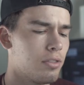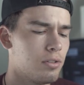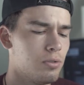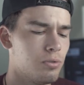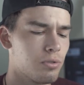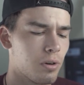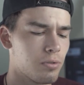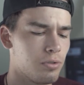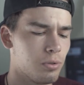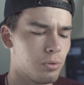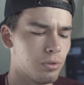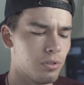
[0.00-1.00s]
the new drones
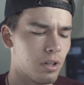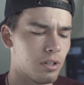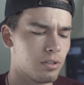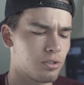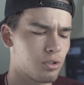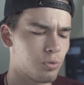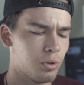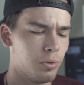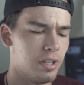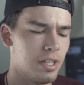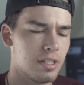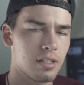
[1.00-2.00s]
you could screw
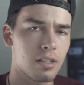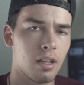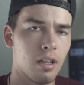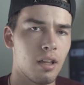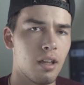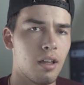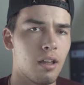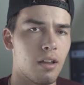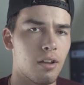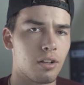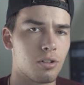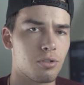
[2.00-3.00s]
these
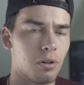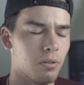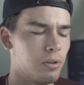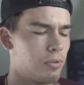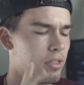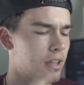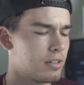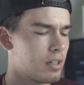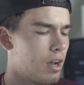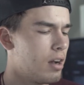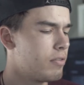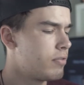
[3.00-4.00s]
controller things
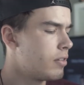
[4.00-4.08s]
off.